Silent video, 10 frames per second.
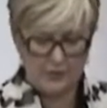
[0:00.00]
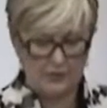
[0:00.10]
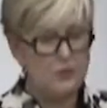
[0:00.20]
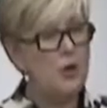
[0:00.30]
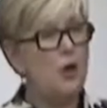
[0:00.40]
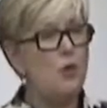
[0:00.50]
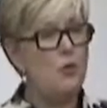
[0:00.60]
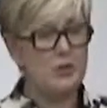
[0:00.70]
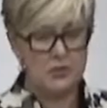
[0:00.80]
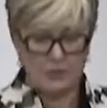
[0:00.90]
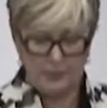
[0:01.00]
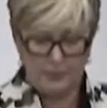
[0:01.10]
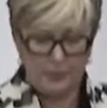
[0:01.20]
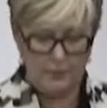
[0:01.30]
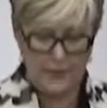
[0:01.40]
is no
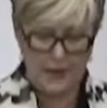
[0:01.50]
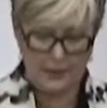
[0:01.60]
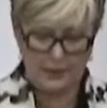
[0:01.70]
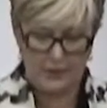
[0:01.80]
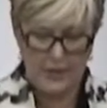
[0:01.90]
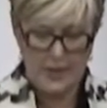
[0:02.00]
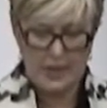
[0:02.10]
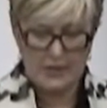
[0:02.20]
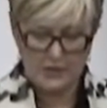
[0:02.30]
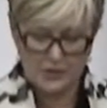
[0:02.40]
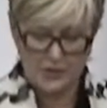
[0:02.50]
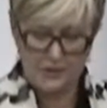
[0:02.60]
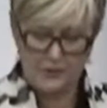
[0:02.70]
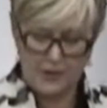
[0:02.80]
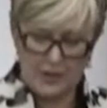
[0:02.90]
simple matter.
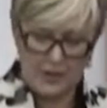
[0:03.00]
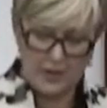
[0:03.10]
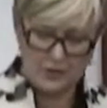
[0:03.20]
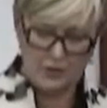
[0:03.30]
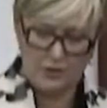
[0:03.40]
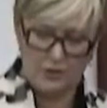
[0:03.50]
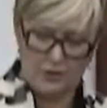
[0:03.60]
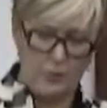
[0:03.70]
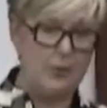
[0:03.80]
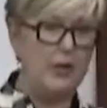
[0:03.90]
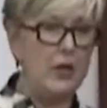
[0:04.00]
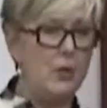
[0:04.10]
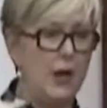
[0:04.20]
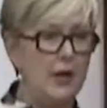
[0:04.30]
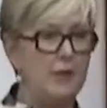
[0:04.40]
Significant issues would
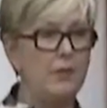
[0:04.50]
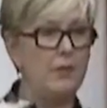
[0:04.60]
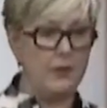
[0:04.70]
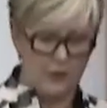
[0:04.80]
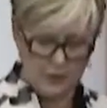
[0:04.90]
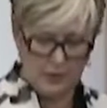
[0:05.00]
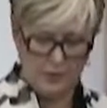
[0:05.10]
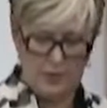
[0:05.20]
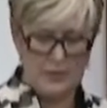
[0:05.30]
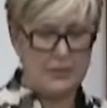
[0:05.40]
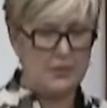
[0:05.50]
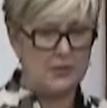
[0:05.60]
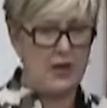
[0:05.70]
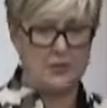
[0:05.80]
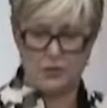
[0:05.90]
require thorough
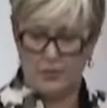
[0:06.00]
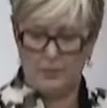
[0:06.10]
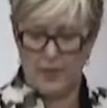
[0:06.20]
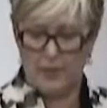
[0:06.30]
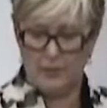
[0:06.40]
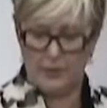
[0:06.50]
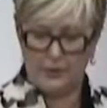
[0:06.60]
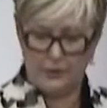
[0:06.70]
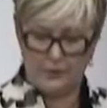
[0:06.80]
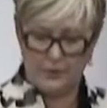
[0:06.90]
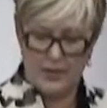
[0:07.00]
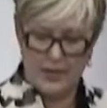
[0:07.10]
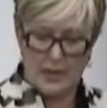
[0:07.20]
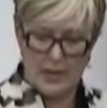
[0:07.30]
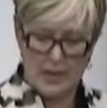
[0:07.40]
discussion by Albertans,
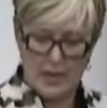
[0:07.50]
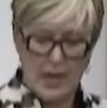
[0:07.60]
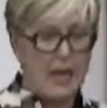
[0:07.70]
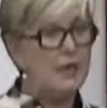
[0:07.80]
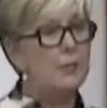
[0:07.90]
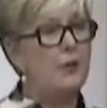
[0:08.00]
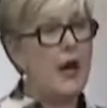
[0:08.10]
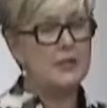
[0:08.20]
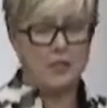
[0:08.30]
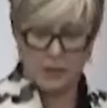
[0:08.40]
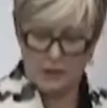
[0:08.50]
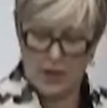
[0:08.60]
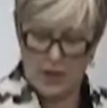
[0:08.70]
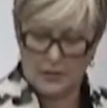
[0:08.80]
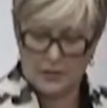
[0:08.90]
and the practical
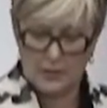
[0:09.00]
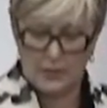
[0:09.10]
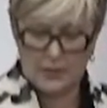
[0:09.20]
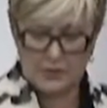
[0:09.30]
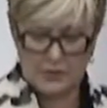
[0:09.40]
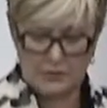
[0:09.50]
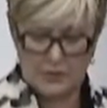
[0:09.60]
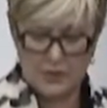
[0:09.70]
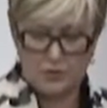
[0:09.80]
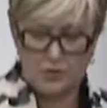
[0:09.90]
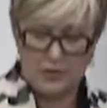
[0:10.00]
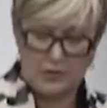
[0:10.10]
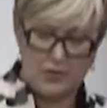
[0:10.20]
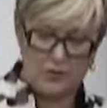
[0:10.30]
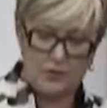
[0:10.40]
consequences of such a
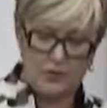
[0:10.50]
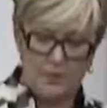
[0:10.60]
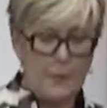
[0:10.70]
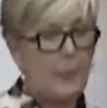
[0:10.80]
decision